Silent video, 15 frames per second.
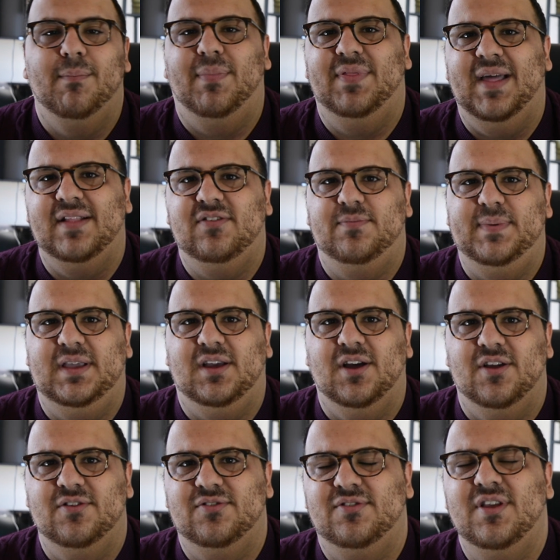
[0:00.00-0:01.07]
That's
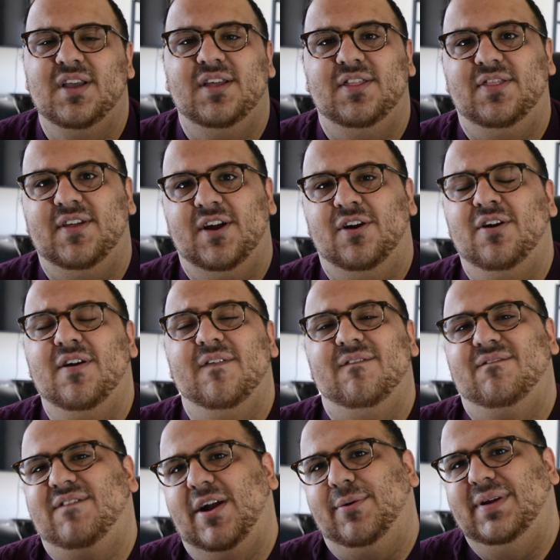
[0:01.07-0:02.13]
because they're
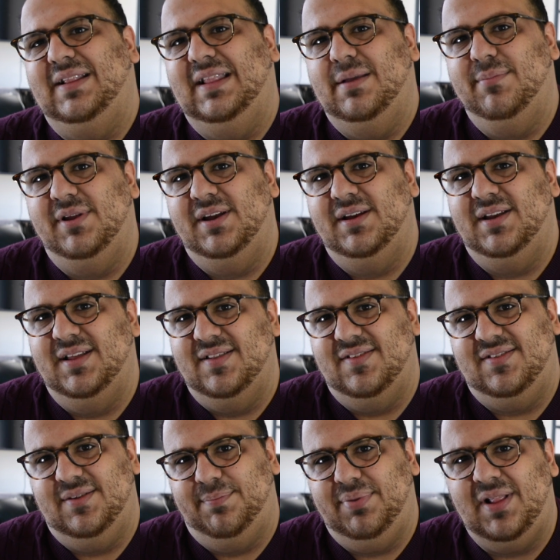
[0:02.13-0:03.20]
very limited in
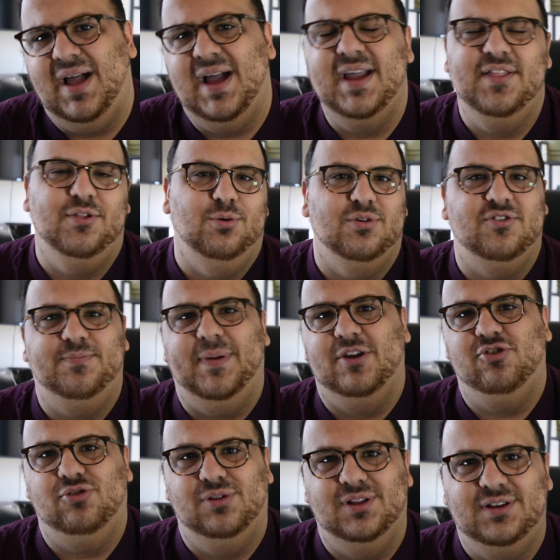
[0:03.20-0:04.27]
supply, they're a
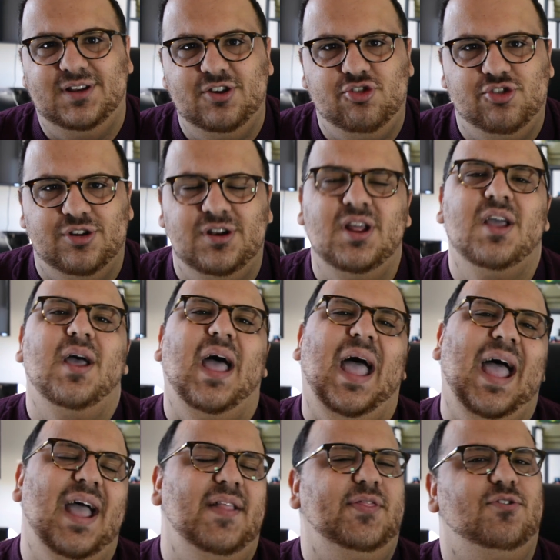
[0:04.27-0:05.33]
special edition,
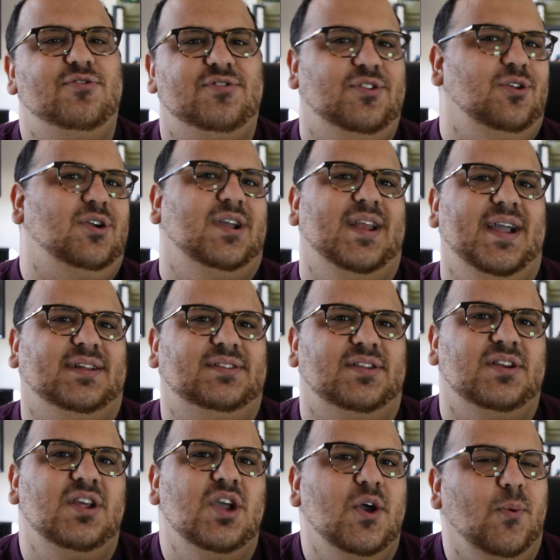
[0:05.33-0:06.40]
and they're still
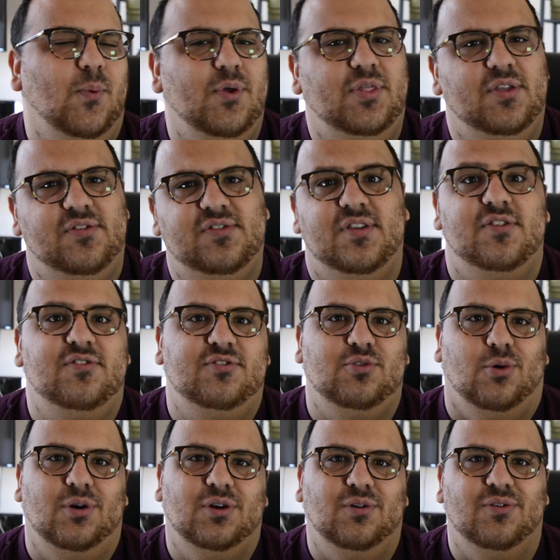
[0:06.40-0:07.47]
connected with this
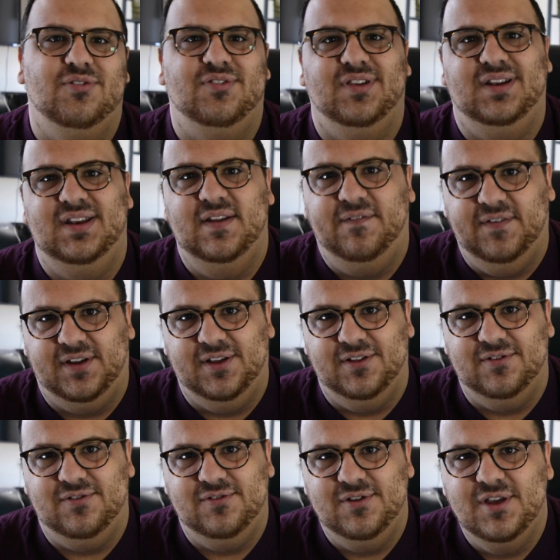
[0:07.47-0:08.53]
historical
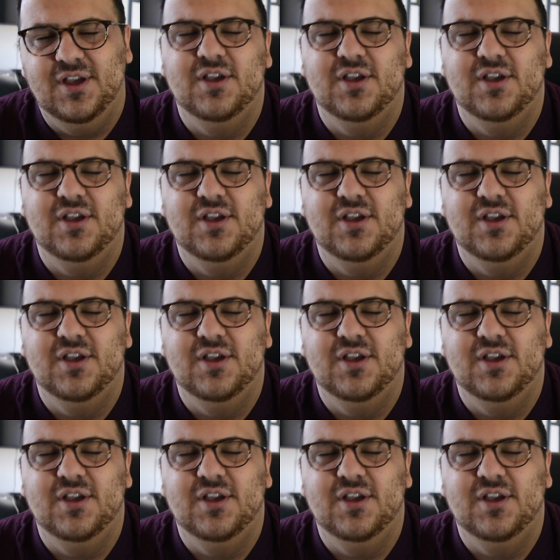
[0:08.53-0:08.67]
significance.